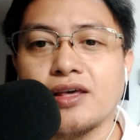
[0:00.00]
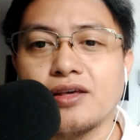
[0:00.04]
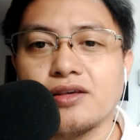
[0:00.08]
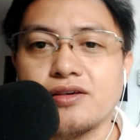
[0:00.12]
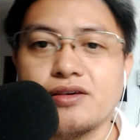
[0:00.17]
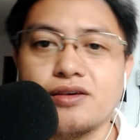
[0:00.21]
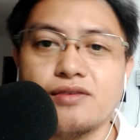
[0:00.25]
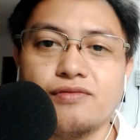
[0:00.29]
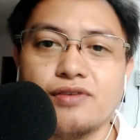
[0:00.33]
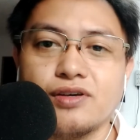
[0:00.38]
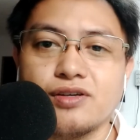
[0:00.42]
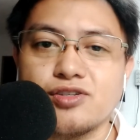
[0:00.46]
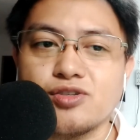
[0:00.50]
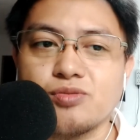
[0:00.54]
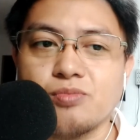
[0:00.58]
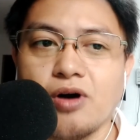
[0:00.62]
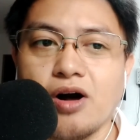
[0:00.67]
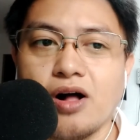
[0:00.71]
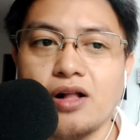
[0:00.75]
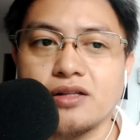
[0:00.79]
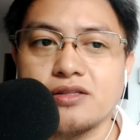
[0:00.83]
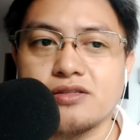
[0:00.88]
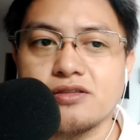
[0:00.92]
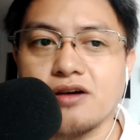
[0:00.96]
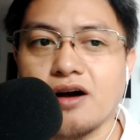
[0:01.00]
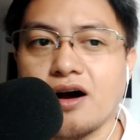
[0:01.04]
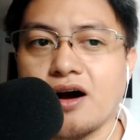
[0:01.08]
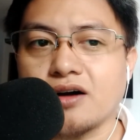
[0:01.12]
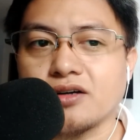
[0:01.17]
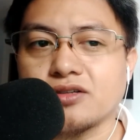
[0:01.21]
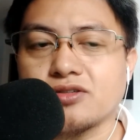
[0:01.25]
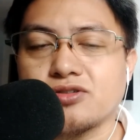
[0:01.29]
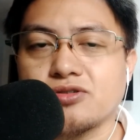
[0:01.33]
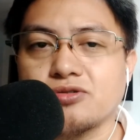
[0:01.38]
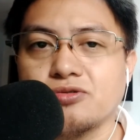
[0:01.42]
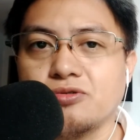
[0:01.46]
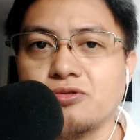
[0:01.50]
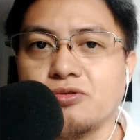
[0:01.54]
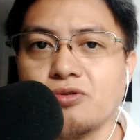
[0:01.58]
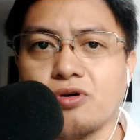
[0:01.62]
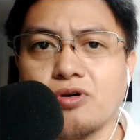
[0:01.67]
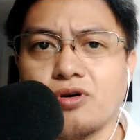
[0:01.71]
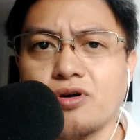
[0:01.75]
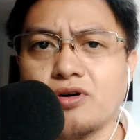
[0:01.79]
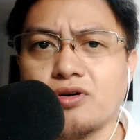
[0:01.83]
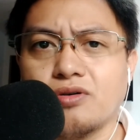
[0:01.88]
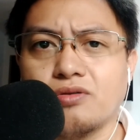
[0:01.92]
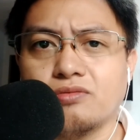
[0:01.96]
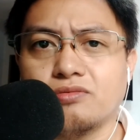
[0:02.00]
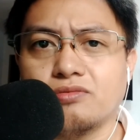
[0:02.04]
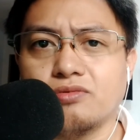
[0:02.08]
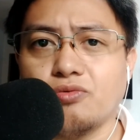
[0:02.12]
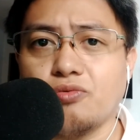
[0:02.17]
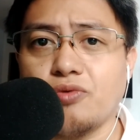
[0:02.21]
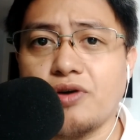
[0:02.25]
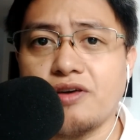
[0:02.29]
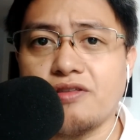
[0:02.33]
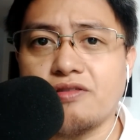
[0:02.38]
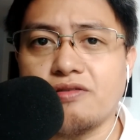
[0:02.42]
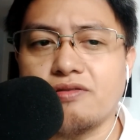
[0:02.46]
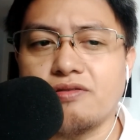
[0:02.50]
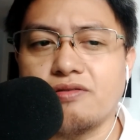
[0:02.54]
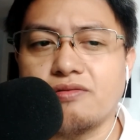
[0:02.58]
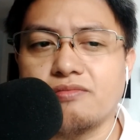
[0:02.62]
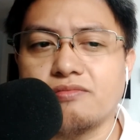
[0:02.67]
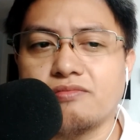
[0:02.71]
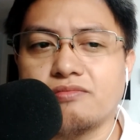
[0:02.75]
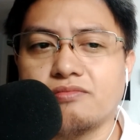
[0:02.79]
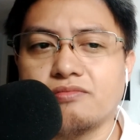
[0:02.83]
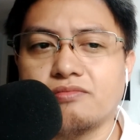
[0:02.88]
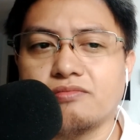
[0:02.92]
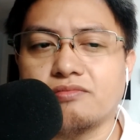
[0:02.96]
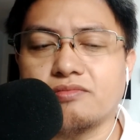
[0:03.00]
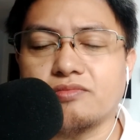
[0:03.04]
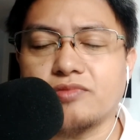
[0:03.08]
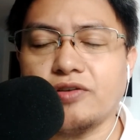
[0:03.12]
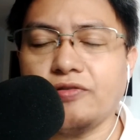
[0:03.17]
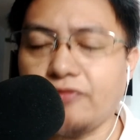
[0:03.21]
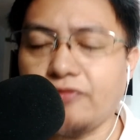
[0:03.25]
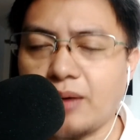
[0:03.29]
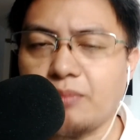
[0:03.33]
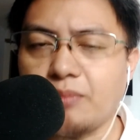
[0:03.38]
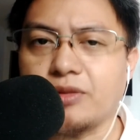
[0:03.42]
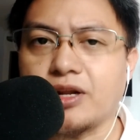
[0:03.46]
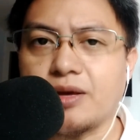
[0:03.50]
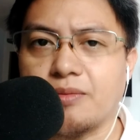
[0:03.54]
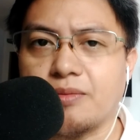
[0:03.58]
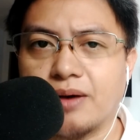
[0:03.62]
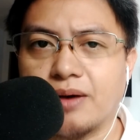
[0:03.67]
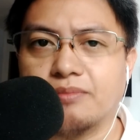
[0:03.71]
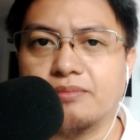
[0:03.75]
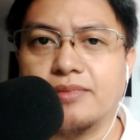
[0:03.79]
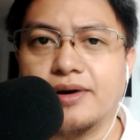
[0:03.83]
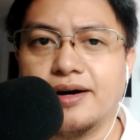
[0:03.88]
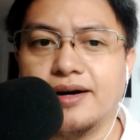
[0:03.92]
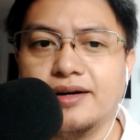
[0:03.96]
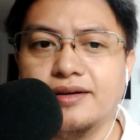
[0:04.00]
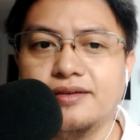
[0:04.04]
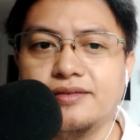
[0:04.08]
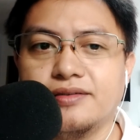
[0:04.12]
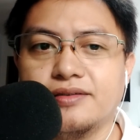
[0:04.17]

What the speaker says: giving small talk to or with a family member.